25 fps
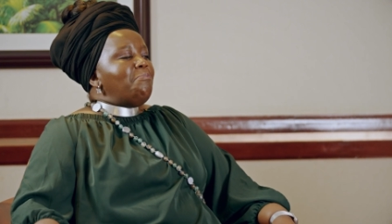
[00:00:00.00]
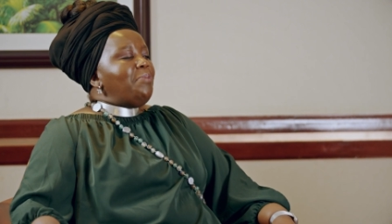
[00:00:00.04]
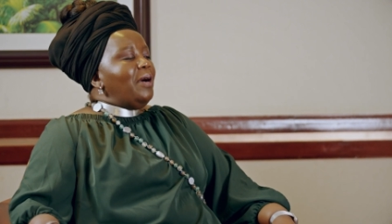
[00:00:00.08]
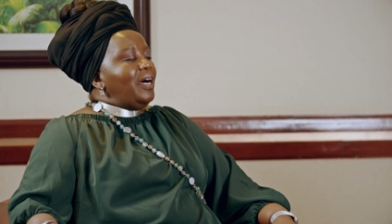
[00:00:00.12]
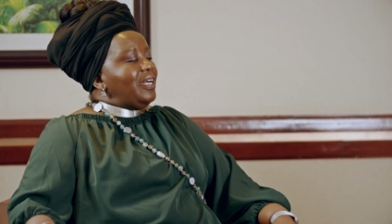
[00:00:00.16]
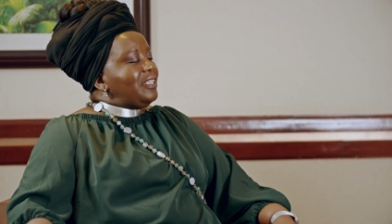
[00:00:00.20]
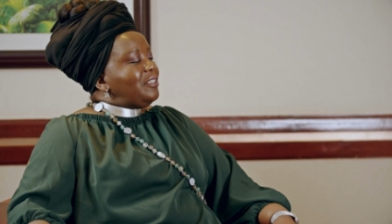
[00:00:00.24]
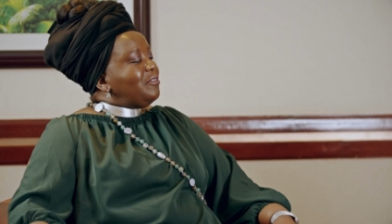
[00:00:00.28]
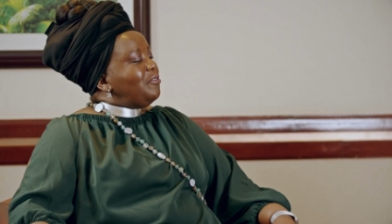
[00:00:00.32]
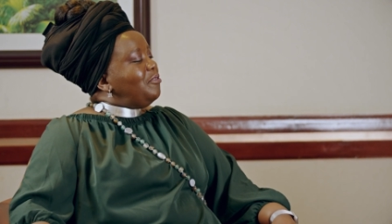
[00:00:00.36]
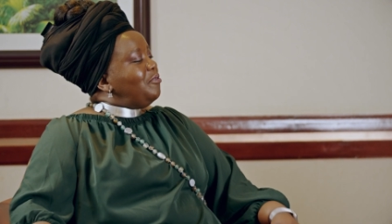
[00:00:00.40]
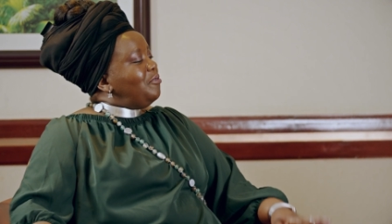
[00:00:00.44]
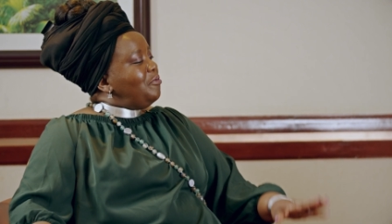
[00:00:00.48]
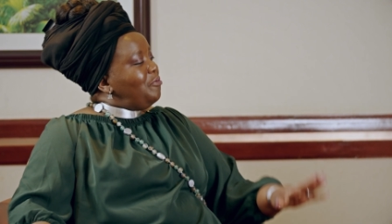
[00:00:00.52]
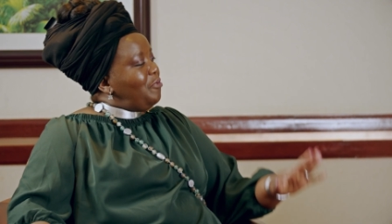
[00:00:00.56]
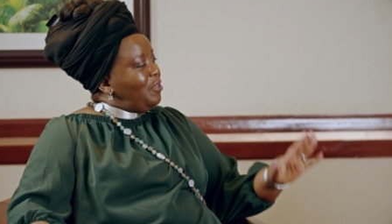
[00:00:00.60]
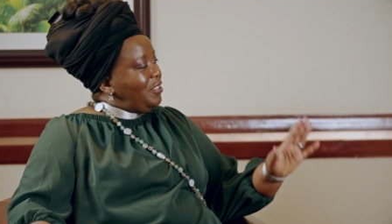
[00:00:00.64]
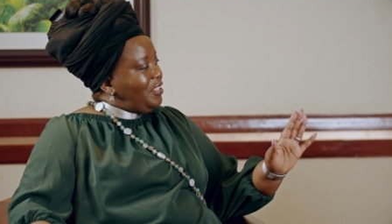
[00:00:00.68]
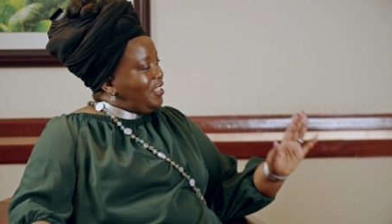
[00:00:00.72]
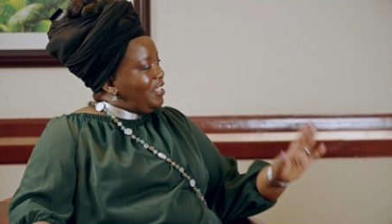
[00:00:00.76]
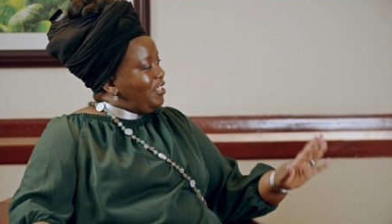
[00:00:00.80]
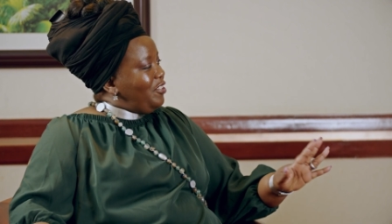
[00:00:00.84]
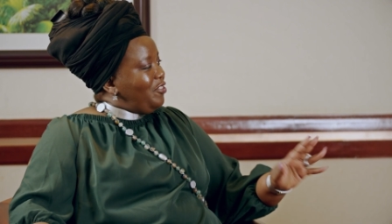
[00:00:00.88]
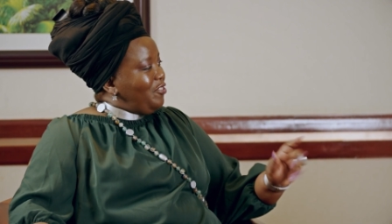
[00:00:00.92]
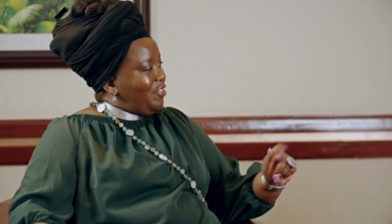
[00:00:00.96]
But
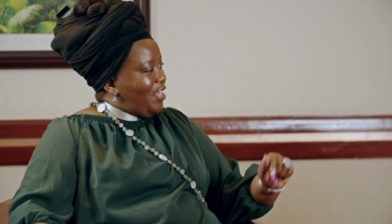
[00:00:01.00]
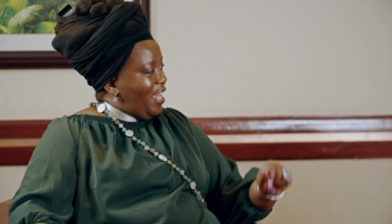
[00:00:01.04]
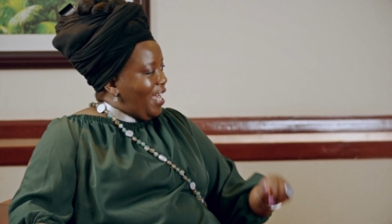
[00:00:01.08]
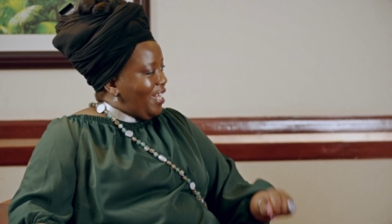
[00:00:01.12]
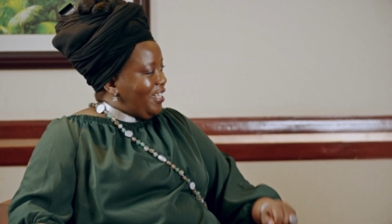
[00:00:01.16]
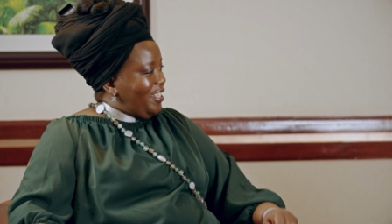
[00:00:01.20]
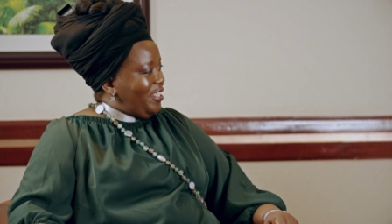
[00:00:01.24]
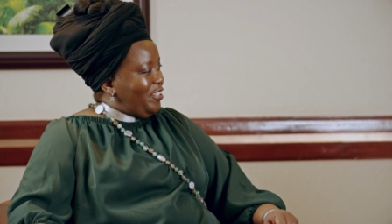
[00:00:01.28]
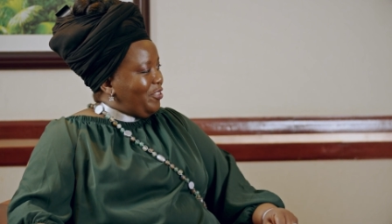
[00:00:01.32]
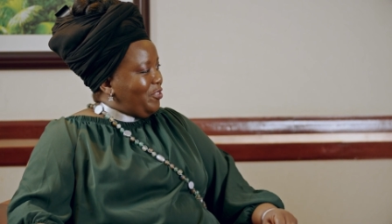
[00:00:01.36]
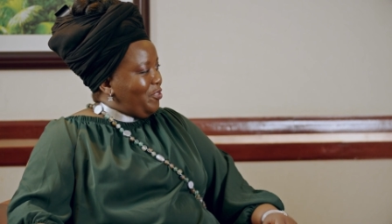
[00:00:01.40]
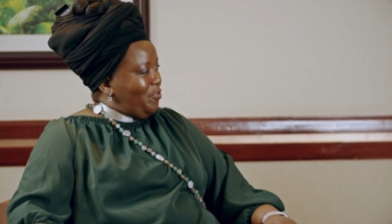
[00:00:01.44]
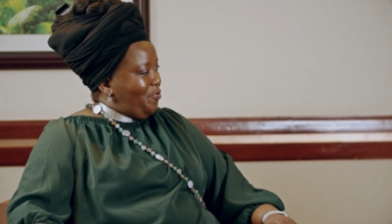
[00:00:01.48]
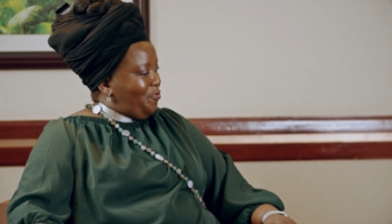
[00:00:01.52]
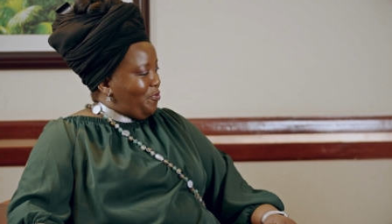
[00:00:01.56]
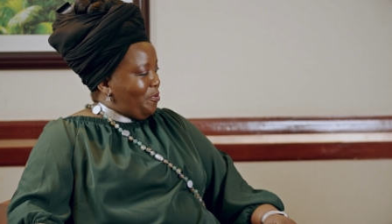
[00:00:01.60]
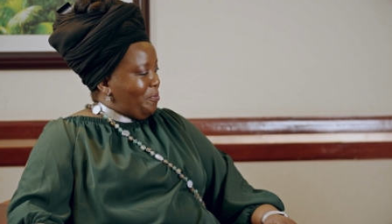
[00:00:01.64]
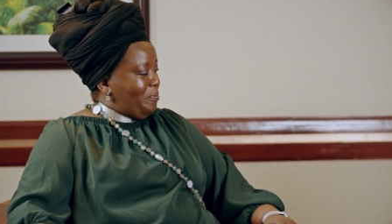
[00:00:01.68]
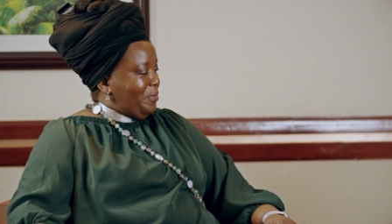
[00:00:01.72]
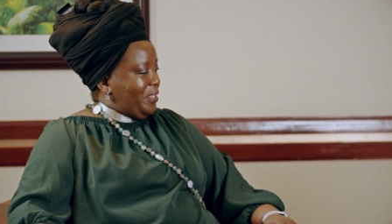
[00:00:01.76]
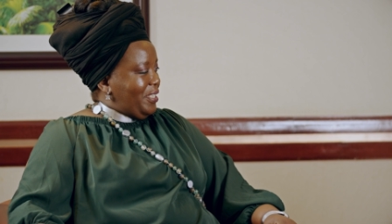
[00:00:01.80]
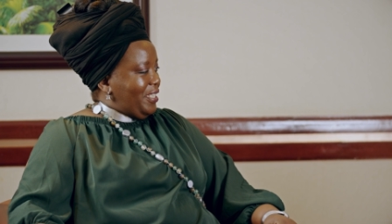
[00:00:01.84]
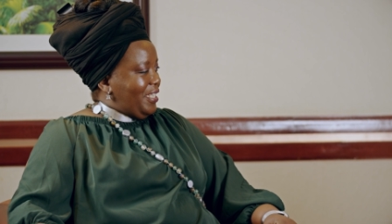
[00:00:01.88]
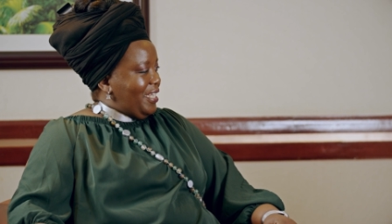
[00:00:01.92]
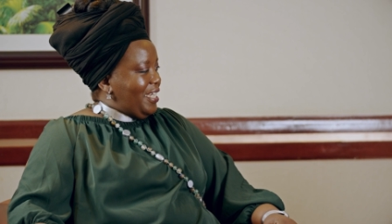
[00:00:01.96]
what did Uganda do
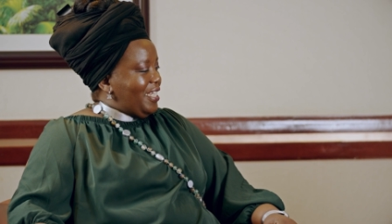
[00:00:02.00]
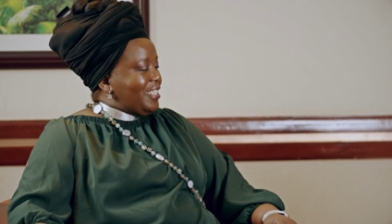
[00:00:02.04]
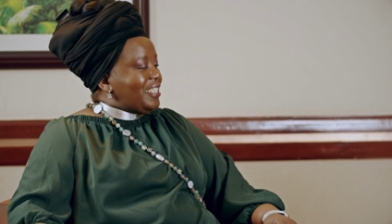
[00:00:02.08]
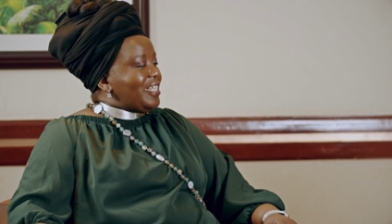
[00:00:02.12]
for me?